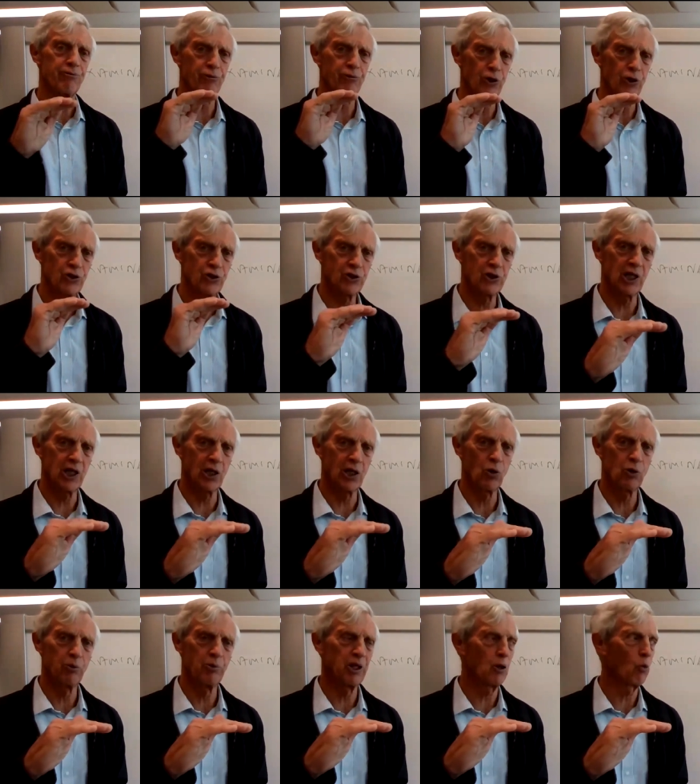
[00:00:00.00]
The first
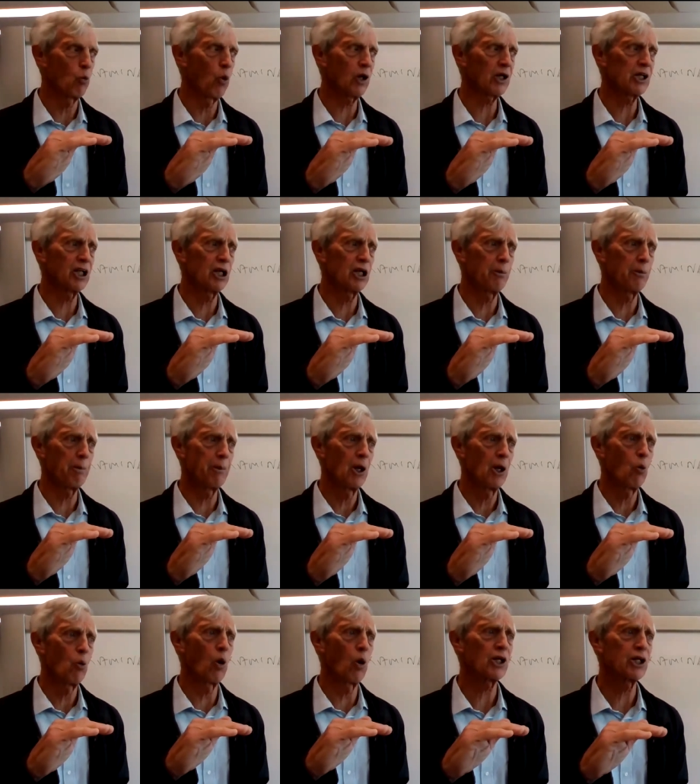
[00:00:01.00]
tier would be what
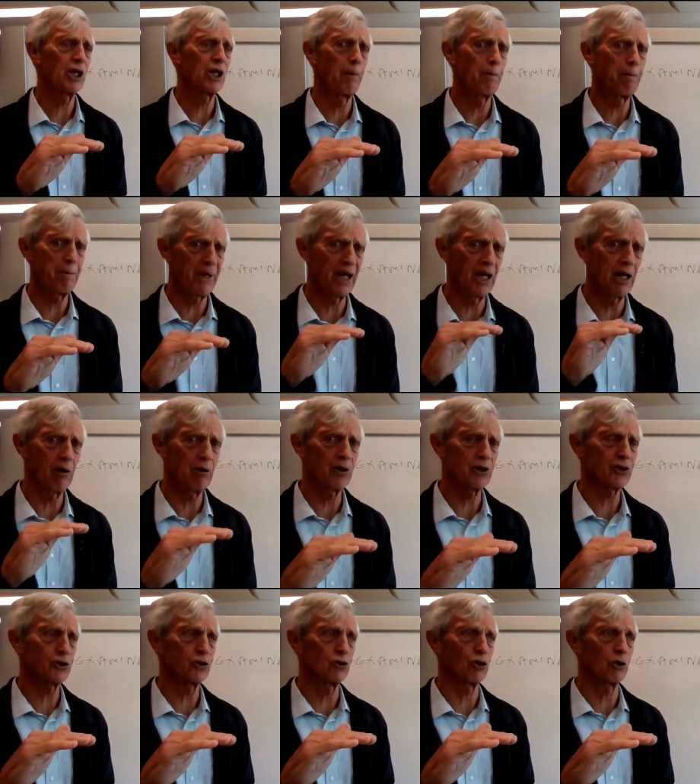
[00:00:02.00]
can what can
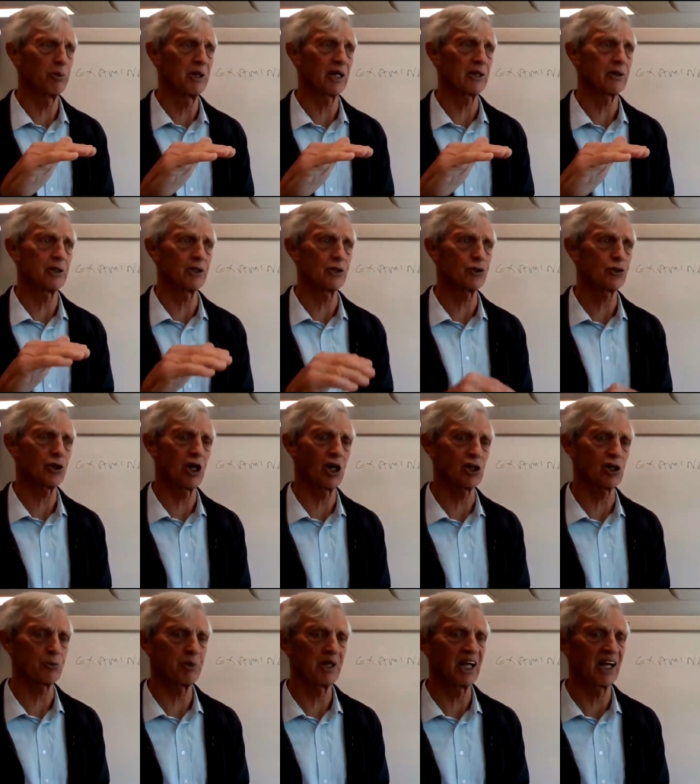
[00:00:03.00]
parents do about this
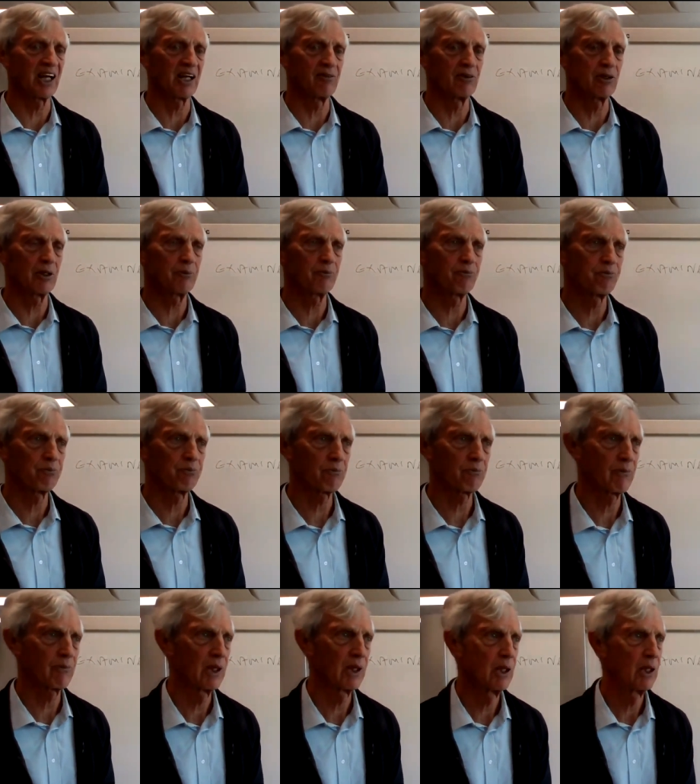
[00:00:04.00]
child's behavior?
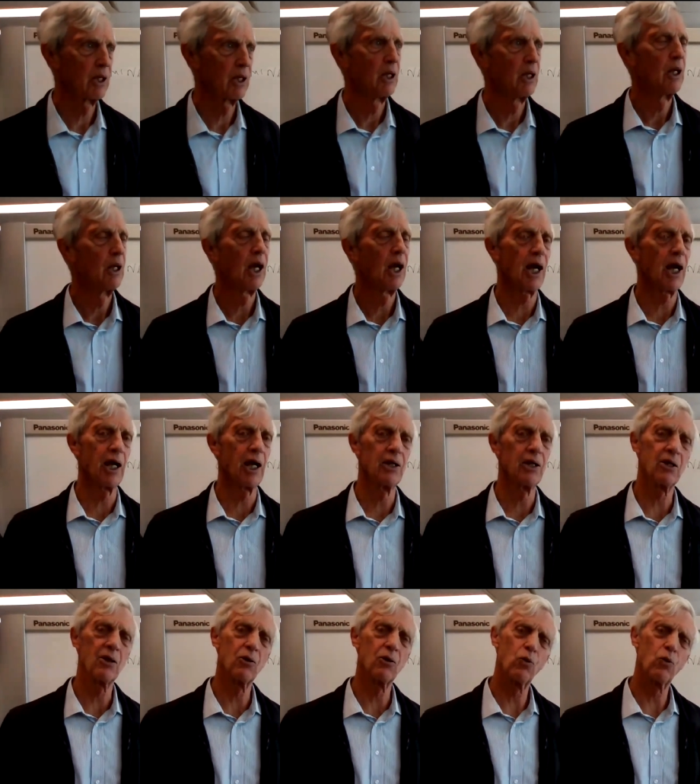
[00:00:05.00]

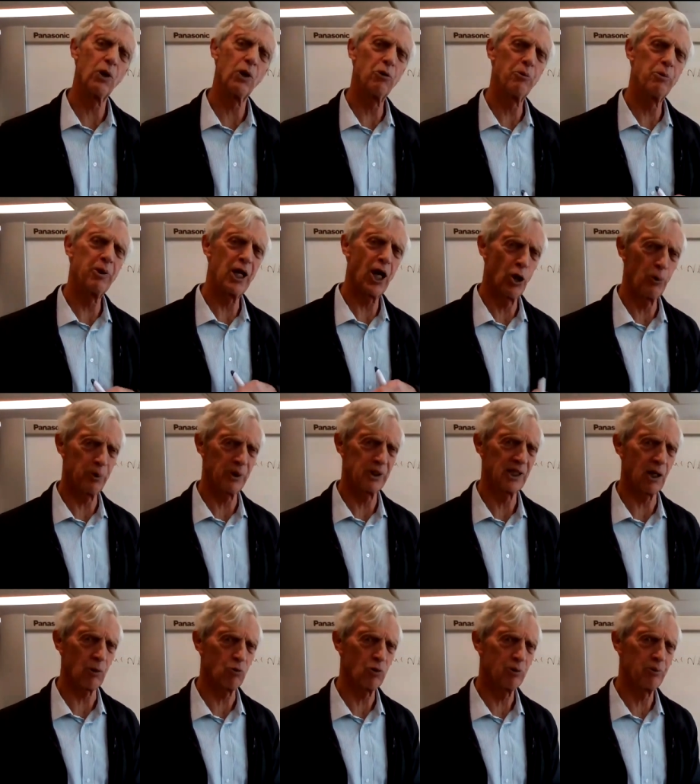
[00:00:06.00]
And we would be
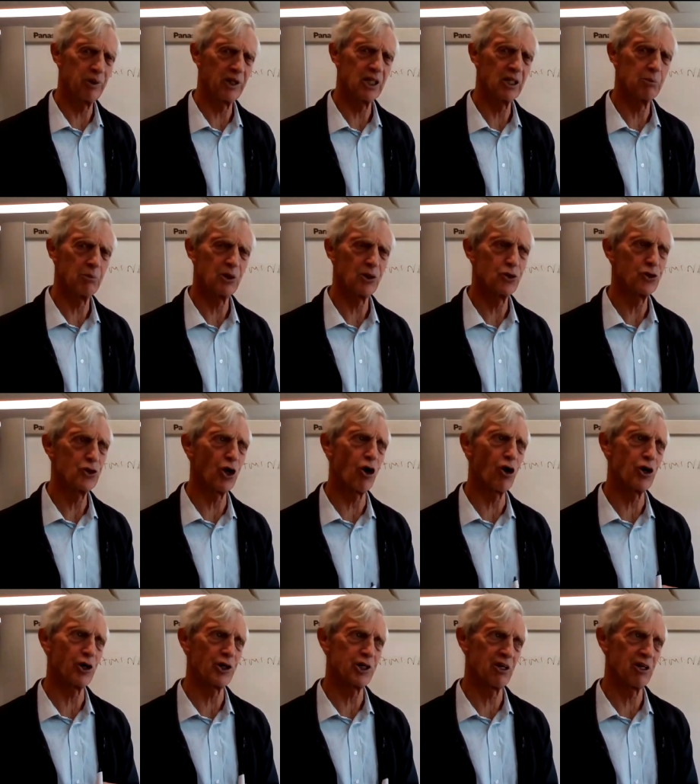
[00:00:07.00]
hoping that would be the
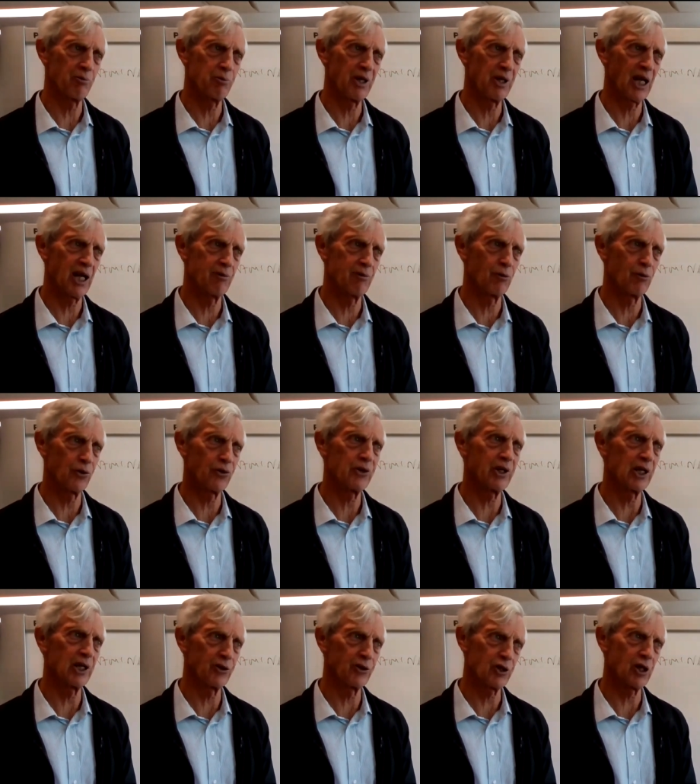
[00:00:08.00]
majority of
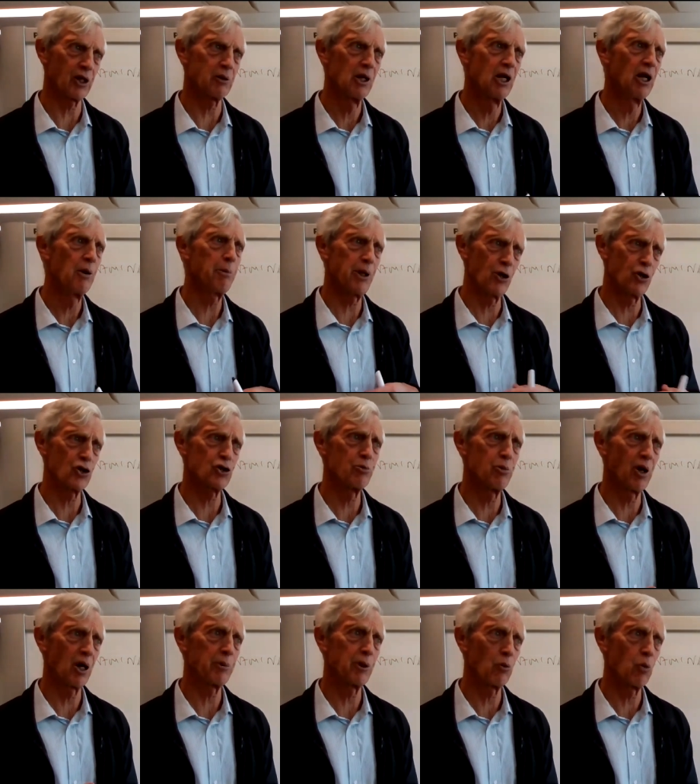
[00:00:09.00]
behavioural things that
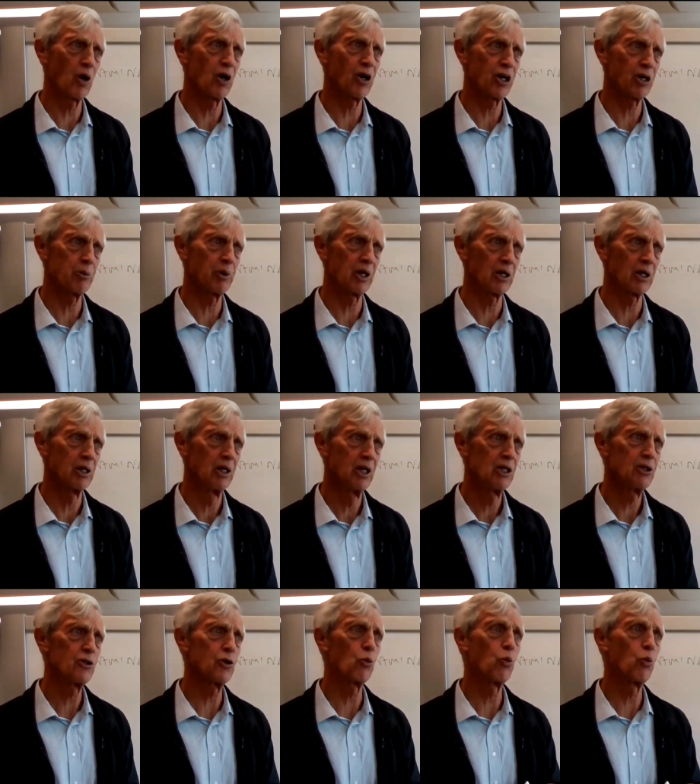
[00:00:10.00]
parents might be worried about.